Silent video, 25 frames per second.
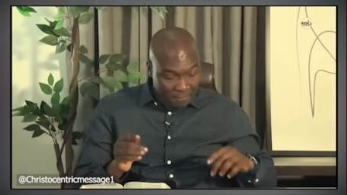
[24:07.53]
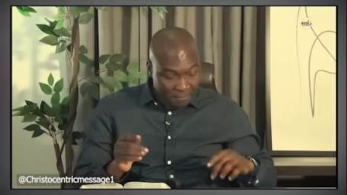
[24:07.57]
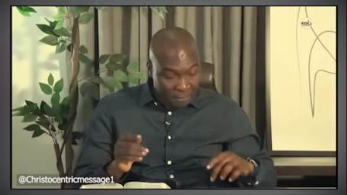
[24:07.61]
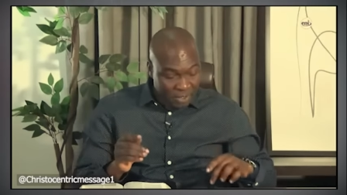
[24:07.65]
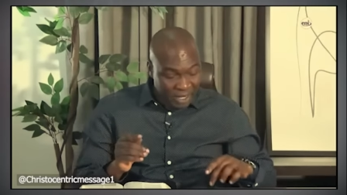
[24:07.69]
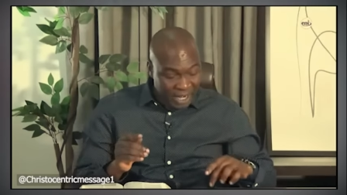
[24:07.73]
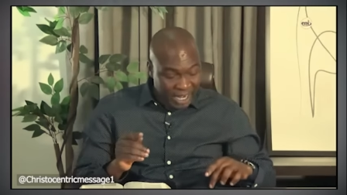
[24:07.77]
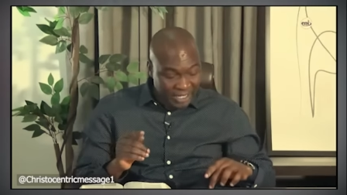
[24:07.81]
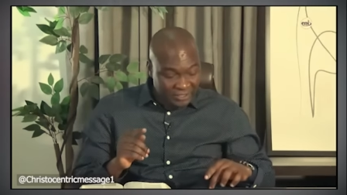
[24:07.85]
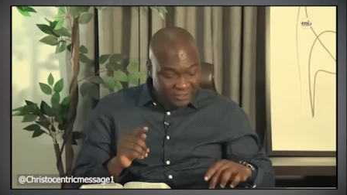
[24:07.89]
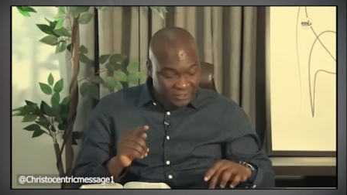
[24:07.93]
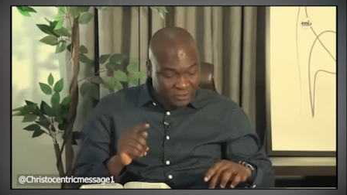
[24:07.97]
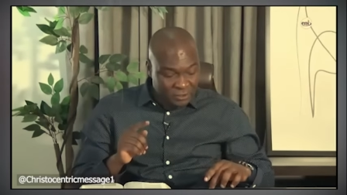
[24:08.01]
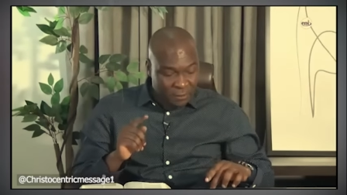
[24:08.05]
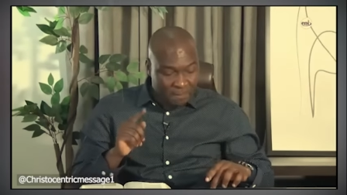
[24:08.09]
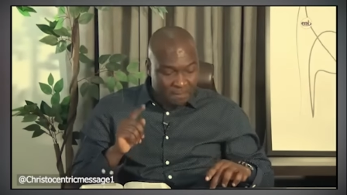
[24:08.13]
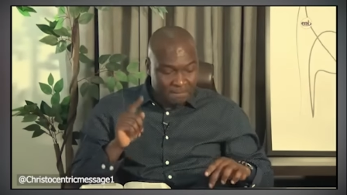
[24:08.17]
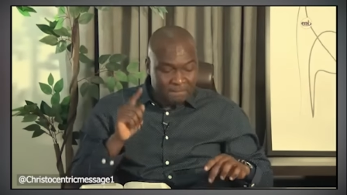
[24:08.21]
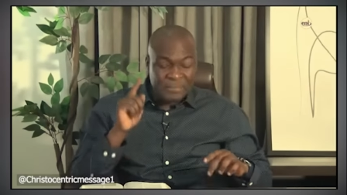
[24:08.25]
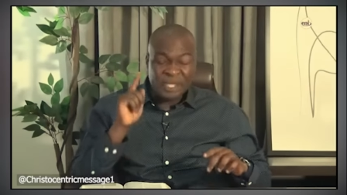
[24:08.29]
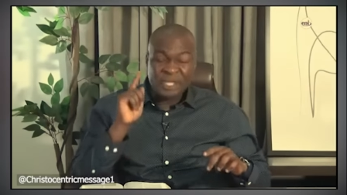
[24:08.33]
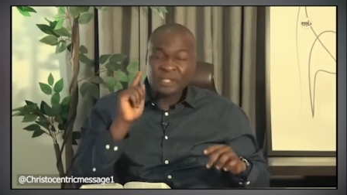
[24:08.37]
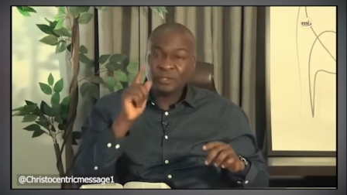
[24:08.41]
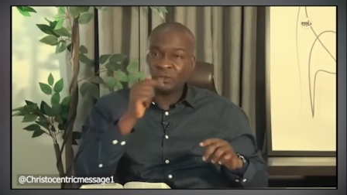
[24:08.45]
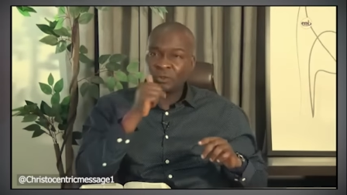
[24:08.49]
But I
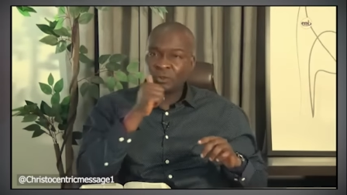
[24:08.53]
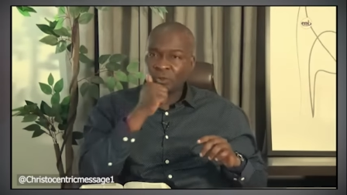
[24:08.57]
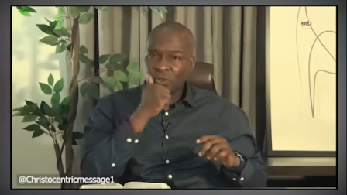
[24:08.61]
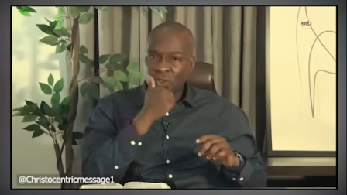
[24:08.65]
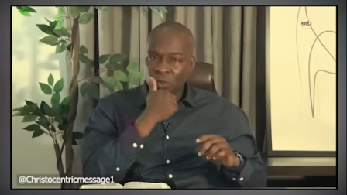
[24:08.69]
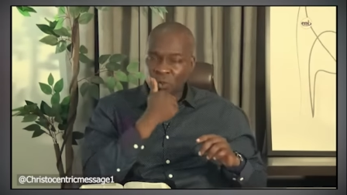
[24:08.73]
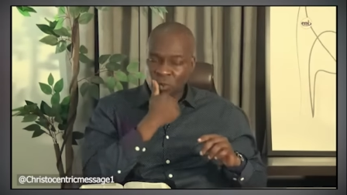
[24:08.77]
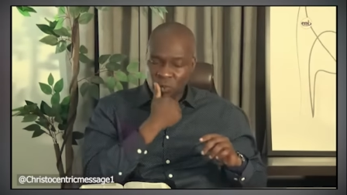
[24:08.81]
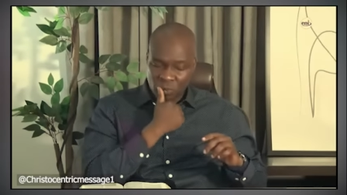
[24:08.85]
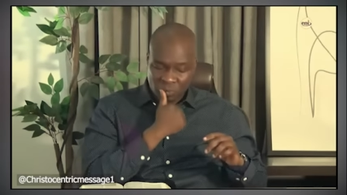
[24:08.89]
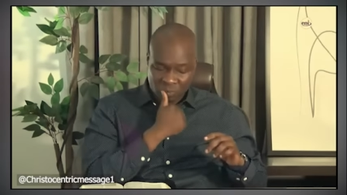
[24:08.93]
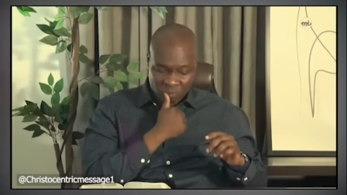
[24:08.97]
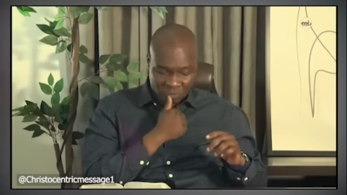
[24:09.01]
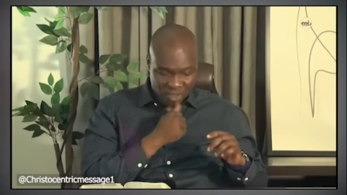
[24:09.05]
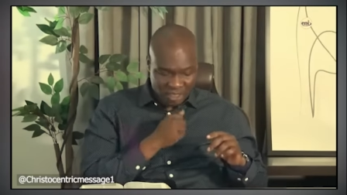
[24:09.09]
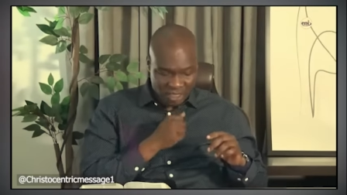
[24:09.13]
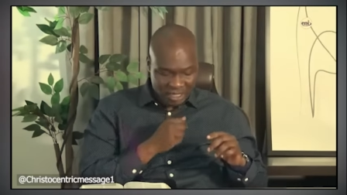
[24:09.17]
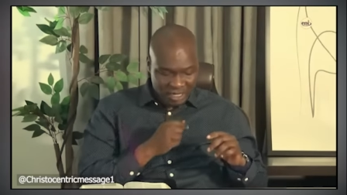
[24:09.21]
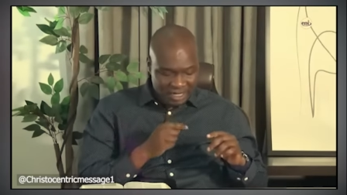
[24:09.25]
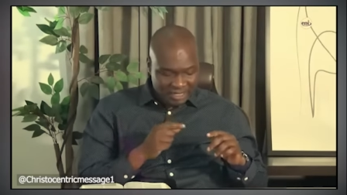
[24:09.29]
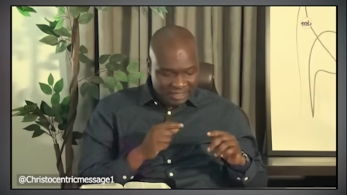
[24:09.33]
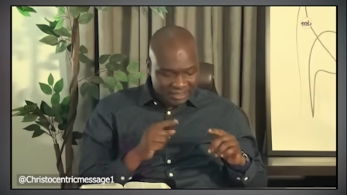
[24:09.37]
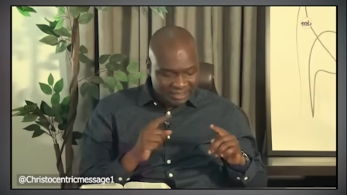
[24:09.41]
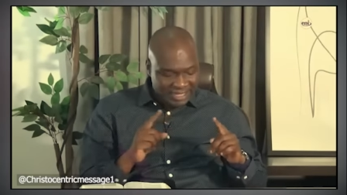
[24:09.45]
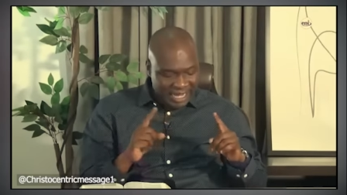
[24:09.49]
submit to you
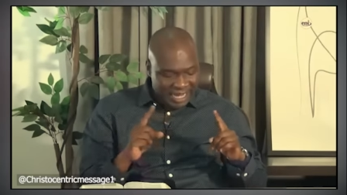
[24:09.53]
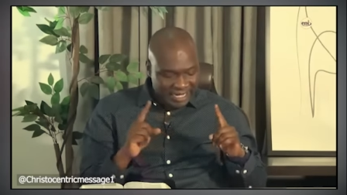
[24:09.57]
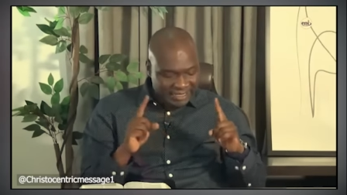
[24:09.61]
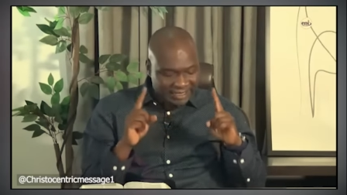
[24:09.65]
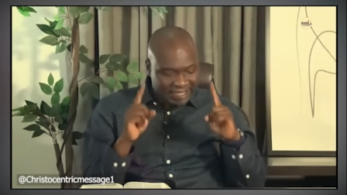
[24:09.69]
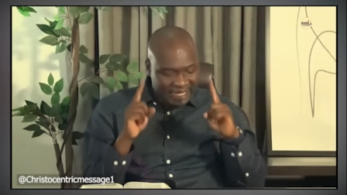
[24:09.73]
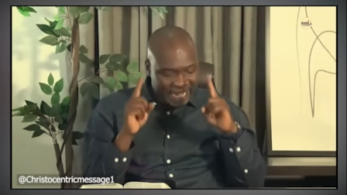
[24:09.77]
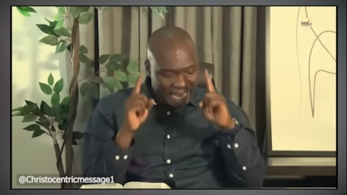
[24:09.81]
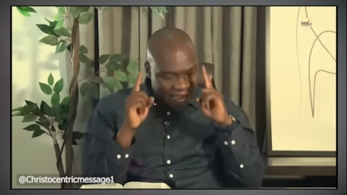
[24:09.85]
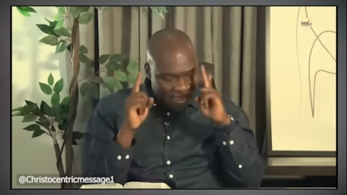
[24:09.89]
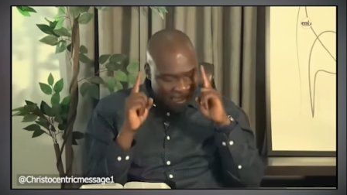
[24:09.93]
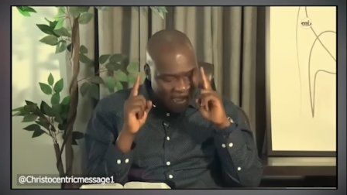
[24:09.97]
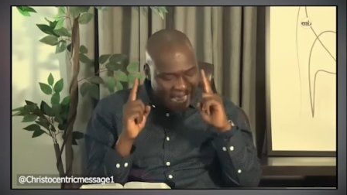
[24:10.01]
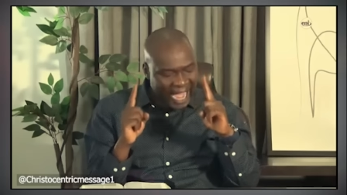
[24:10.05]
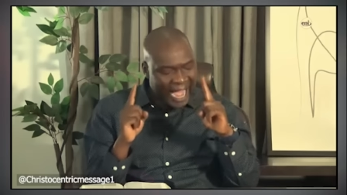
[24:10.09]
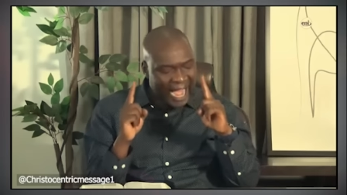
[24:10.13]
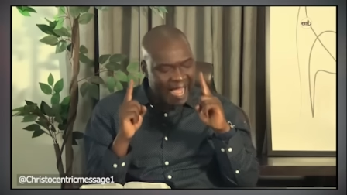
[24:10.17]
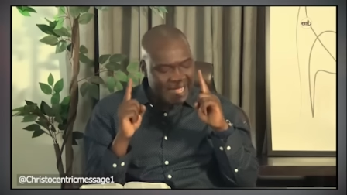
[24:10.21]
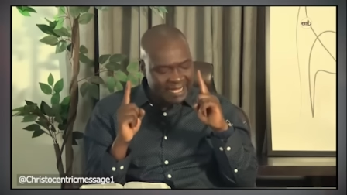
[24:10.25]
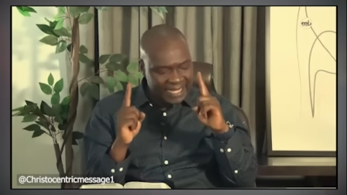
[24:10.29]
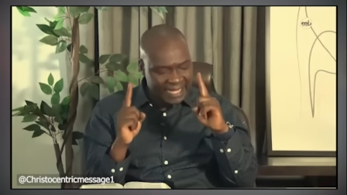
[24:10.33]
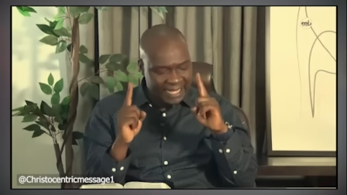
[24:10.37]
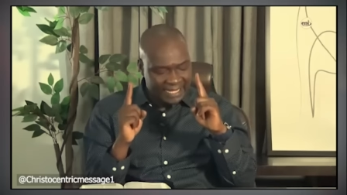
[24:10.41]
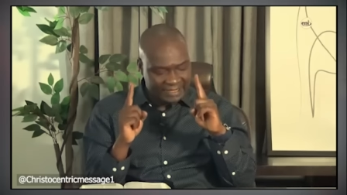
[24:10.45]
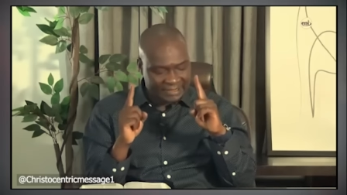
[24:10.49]
that the
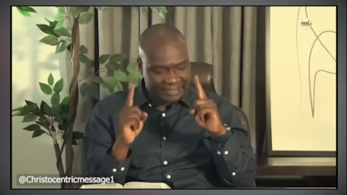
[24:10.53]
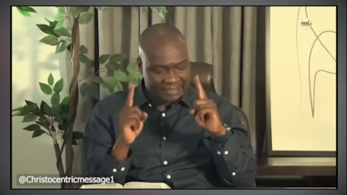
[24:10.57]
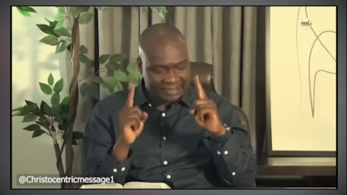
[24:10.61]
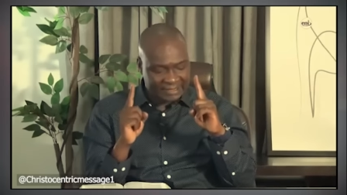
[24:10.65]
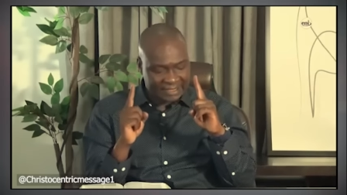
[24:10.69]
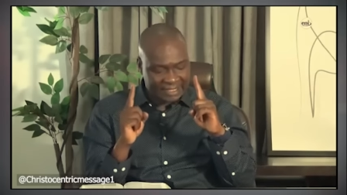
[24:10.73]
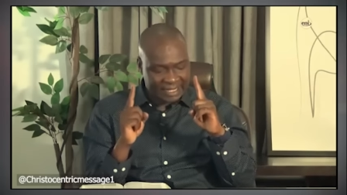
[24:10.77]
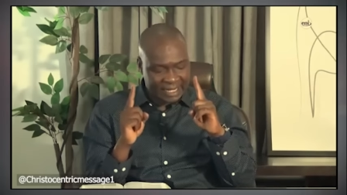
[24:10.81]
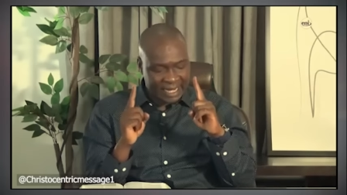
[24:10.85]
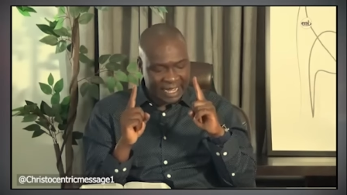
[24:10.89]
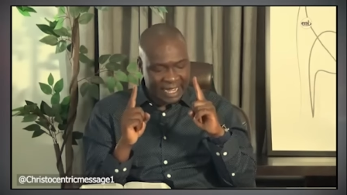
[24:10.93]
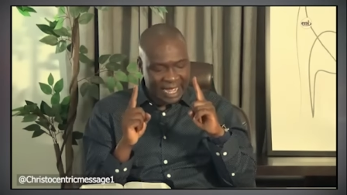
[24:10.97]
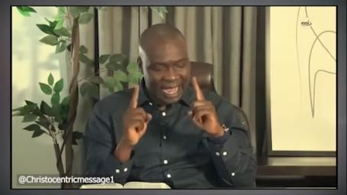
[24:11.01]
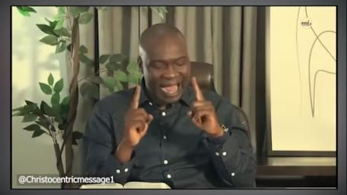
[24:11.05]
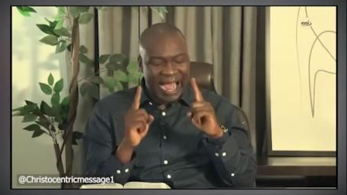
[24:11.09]
highest